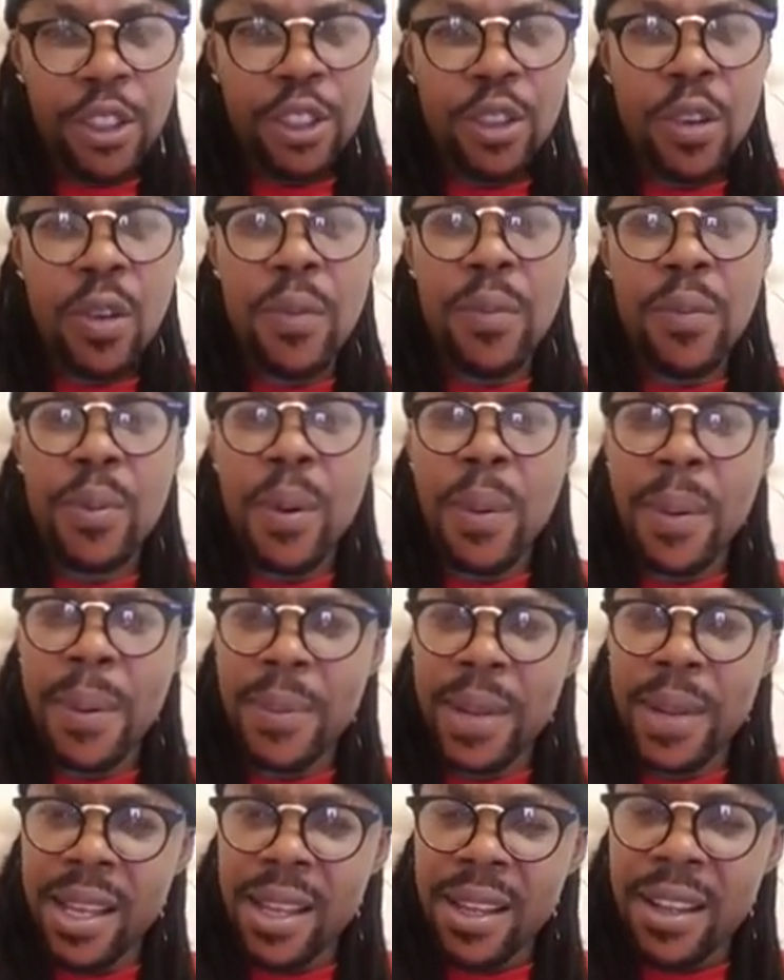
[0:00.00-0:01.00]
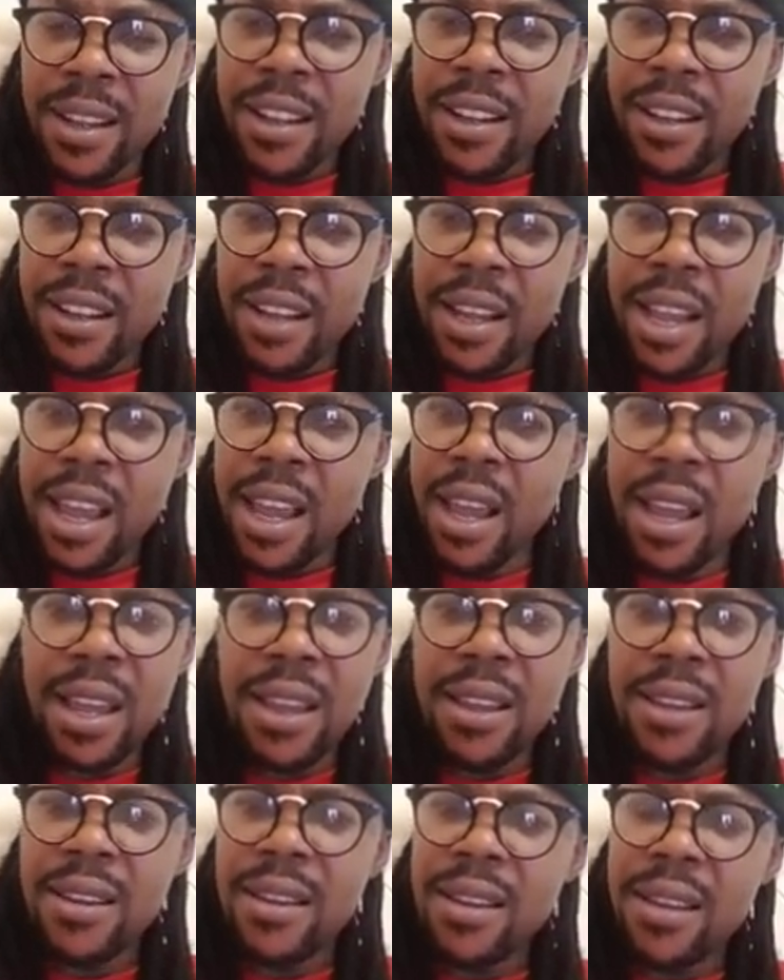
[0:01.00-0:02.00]
So probably
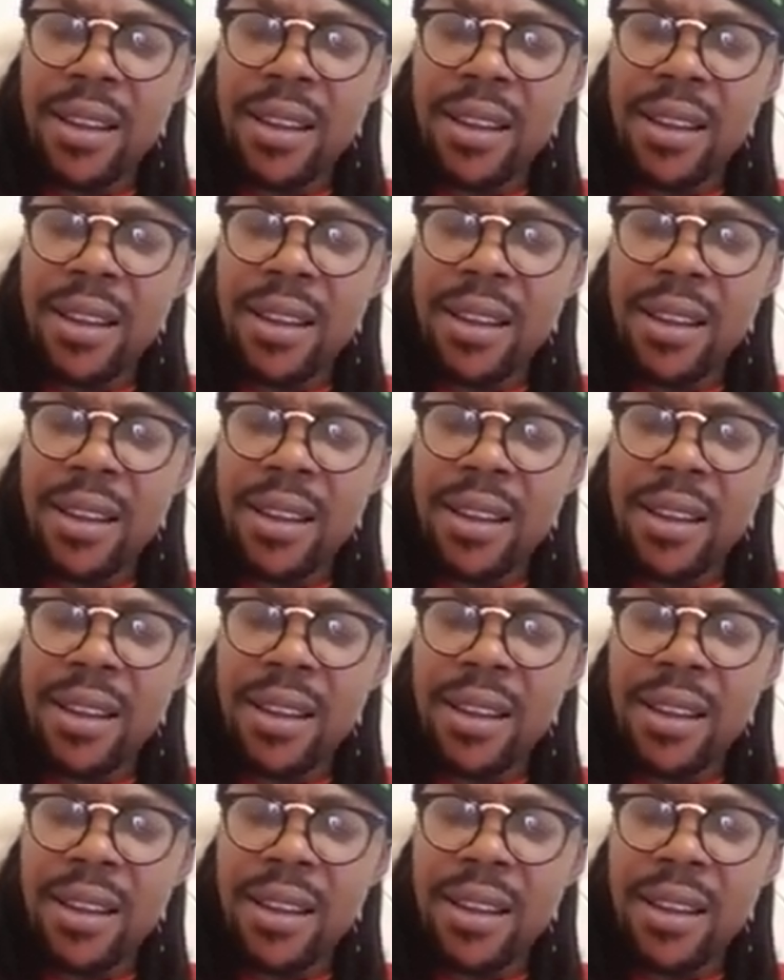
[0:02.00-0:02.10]
you